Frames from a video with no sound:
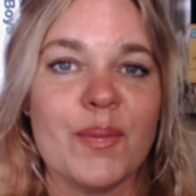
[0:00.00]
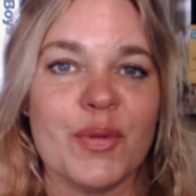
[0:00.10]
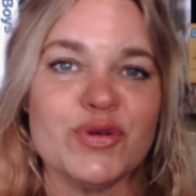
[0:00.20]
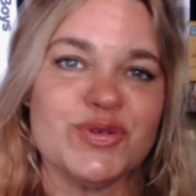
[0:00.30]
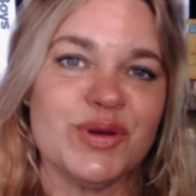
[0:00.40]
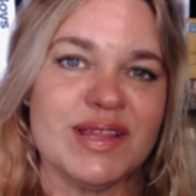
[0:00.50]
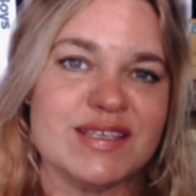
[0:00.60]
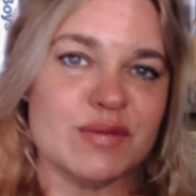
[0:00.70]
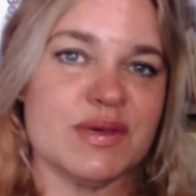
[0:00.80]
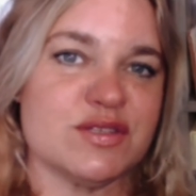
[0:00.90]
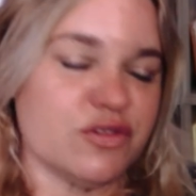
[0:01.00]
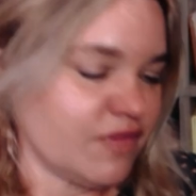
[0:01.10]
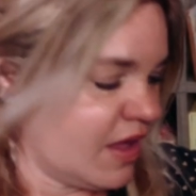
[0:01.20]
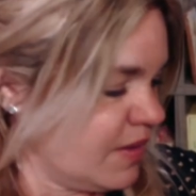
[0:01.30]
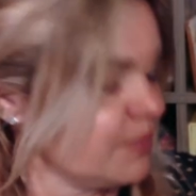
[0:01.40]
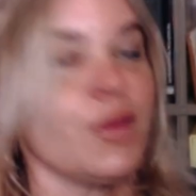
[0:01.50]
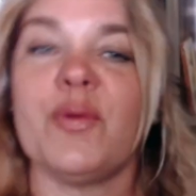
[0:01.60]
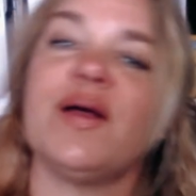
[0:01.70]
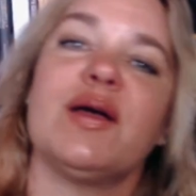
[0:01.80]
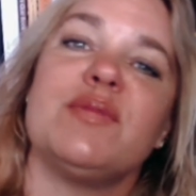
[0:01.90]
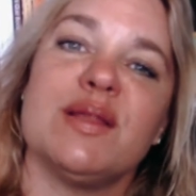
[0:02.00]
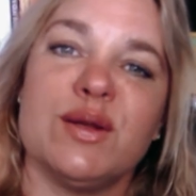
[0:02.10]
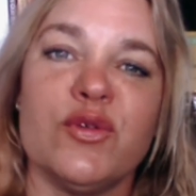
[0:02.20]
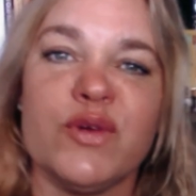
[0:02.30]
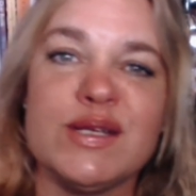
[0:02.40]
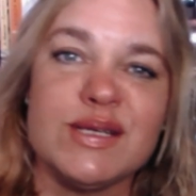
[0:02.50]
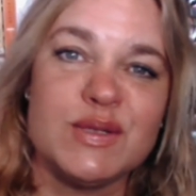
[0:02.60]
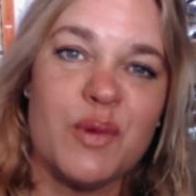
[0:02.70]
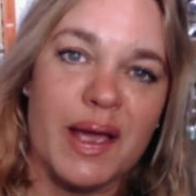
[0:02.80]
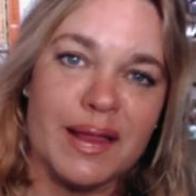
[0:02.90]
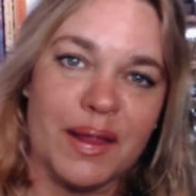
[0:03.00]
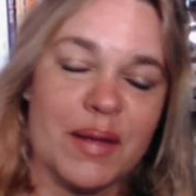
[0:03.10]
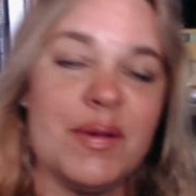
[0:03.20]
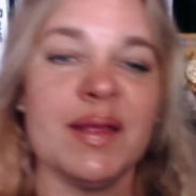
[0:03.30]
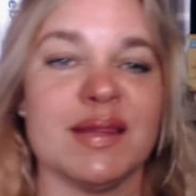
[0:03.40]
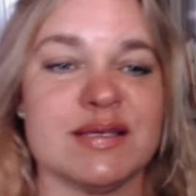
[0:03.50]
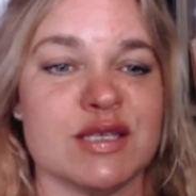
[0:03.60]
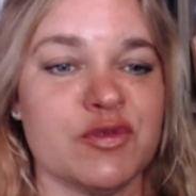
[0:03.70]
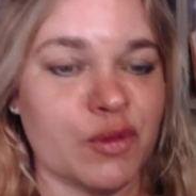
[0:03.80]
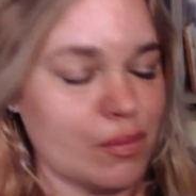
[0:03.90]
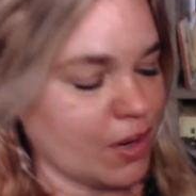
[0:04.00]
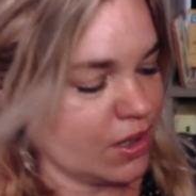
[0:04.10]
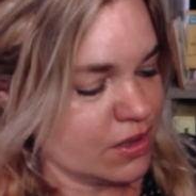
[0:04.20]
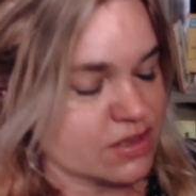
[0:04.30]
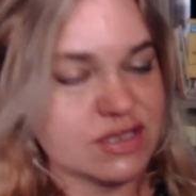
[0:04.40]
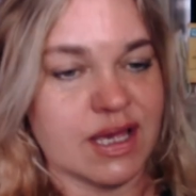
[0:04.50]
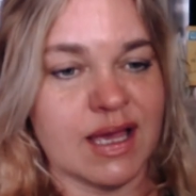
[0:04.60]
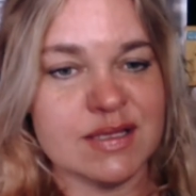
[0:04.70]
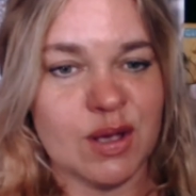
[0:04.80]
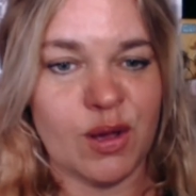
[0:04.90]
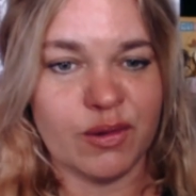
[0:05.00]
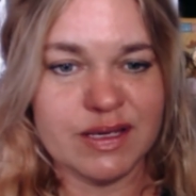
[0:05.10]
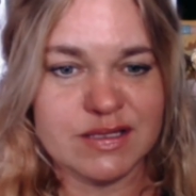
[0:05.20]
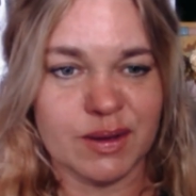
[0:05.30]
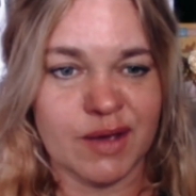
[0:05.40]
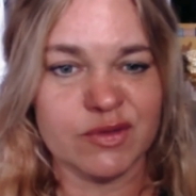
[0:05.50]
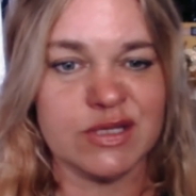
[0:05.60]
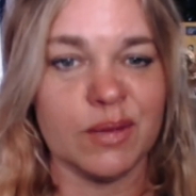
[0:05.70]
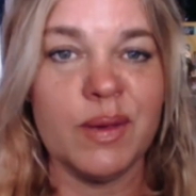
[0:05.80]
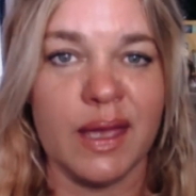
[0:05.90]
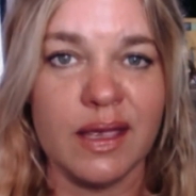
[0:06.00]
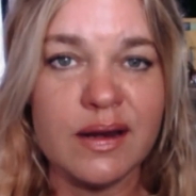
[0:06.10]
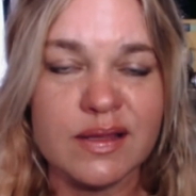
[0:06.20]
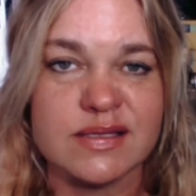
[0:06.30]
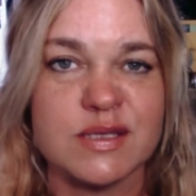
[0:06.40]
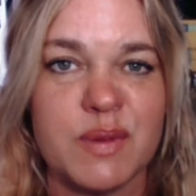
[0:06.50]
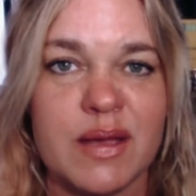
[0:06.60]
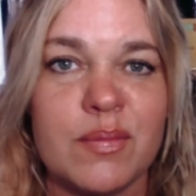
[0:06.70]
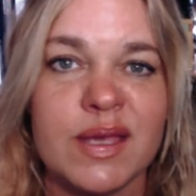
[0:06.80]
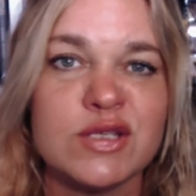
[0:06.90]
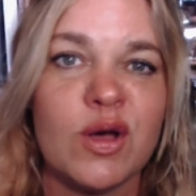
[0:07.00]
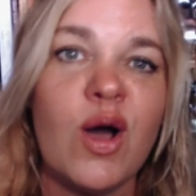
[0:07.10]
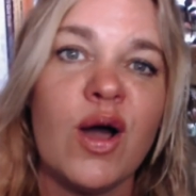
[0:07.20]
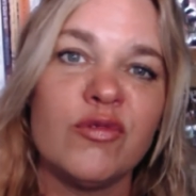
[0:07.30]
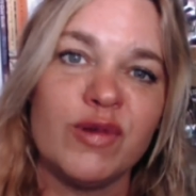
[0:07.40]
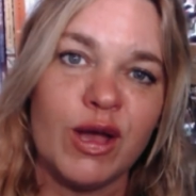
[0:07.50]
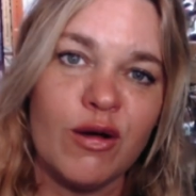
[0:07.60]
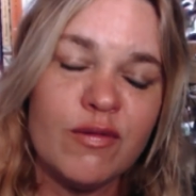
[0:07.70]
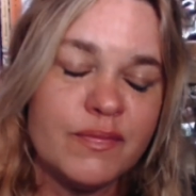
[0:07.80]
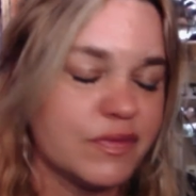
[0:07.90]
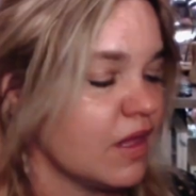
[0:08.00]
Bonjour les amis du vin. Welcome to Little Frenchie's Wine Club. This is for March. As always, you have a champagne. This is by Maison Henriot.